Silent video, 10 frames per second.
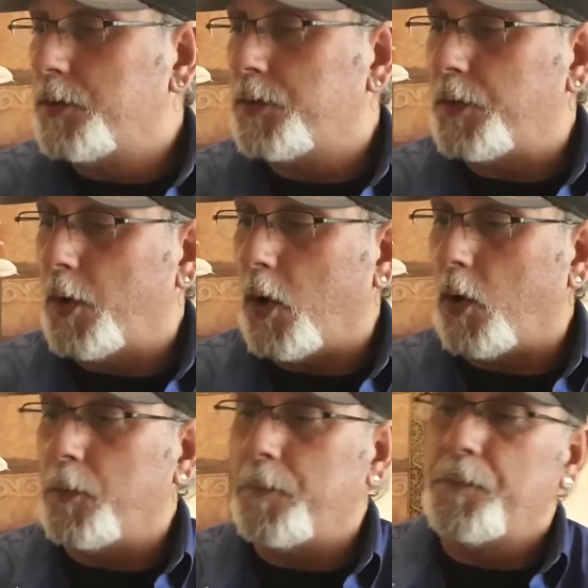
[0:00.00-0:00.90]

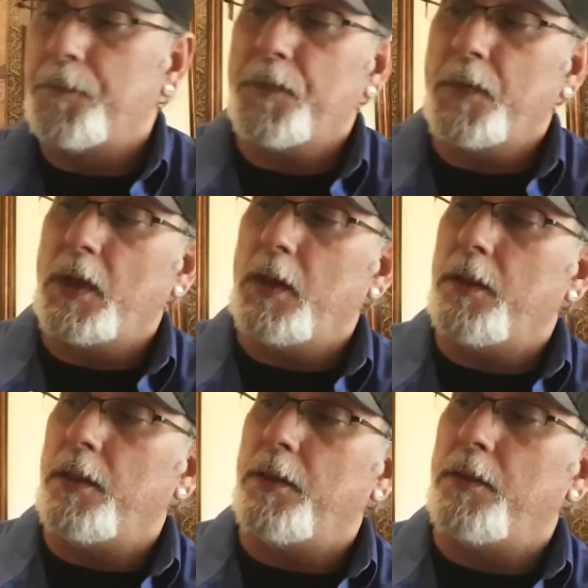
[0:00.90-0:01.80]
So
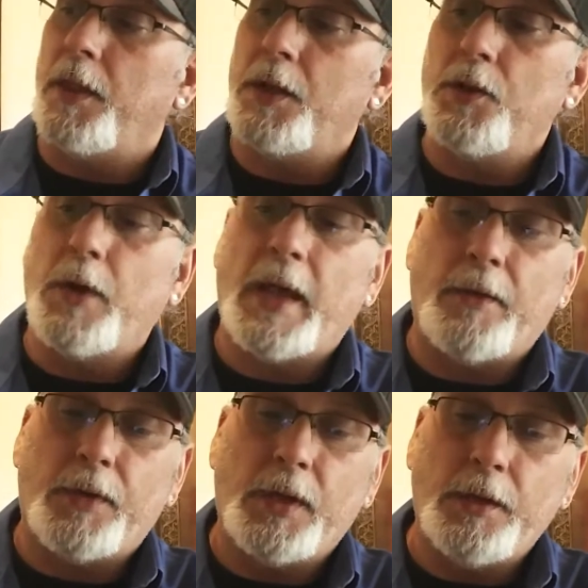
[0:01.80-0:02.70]
then you
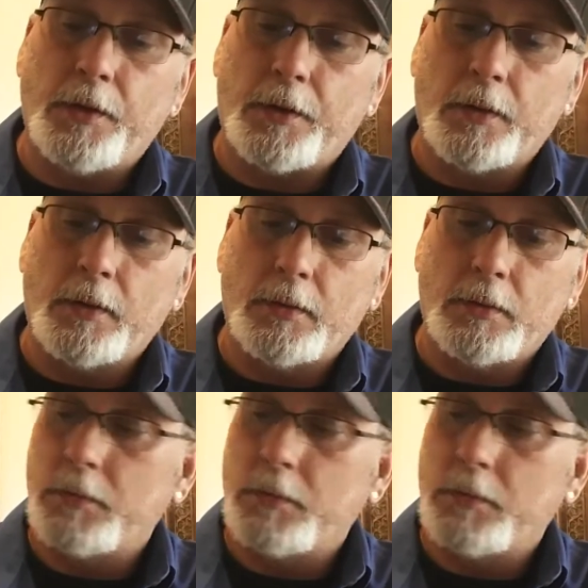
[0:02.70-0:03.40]
have here